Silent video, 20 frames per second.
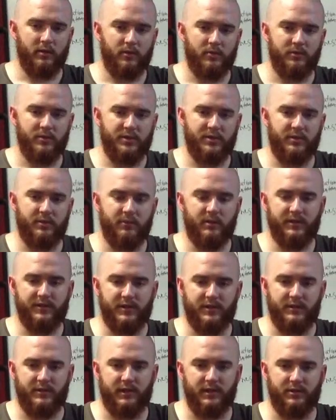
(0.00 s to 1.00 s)
students
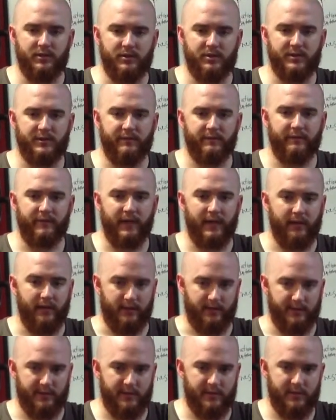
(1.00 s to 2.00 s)
and teachers of
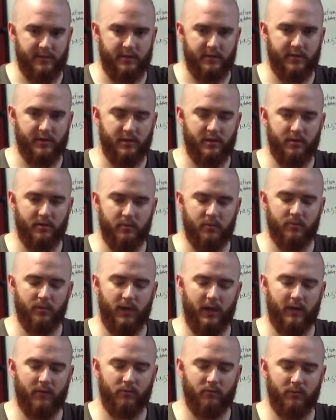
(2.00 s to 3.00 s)
violence. So
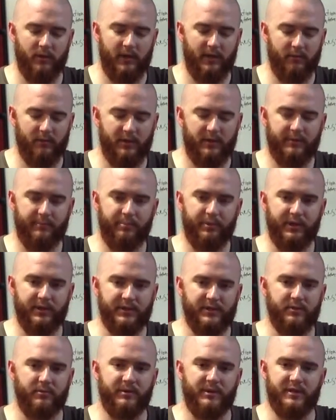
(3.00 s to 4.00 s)
what I wanted to bring
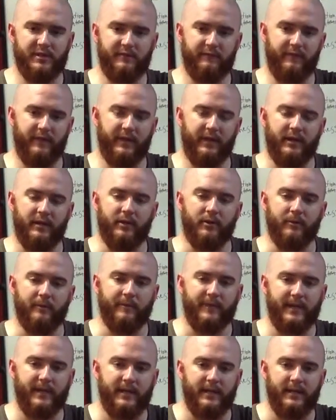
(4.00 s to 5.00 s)
to you with this video
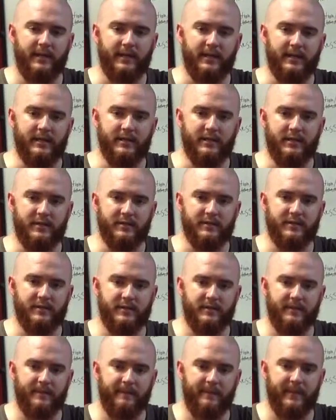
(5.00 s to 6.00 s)

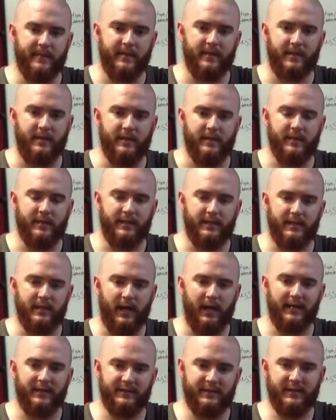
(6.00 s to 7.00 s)
is the
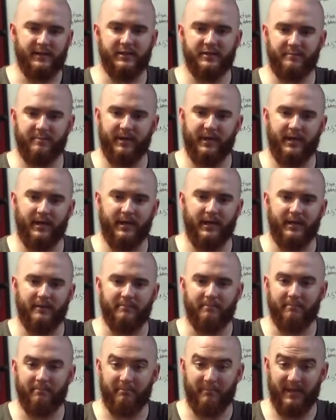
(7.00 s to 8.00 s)
ideas behind
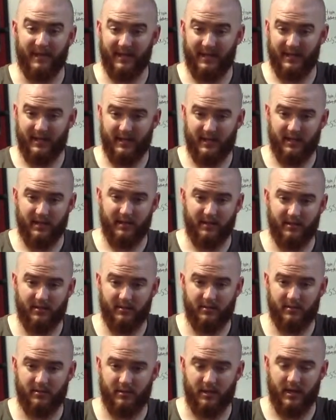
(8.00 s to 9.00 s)
my
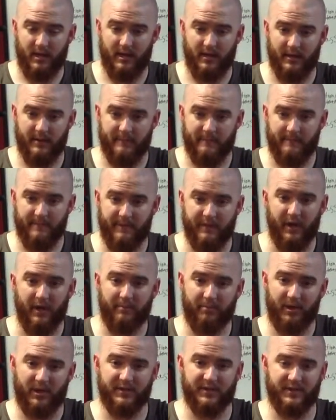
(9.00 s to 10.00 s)
thought
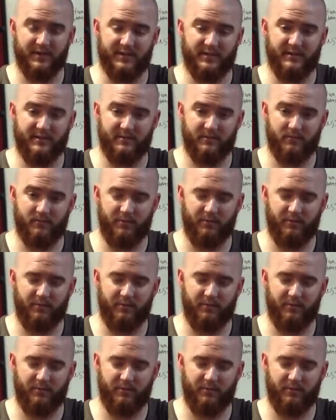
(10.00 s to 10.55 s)
processes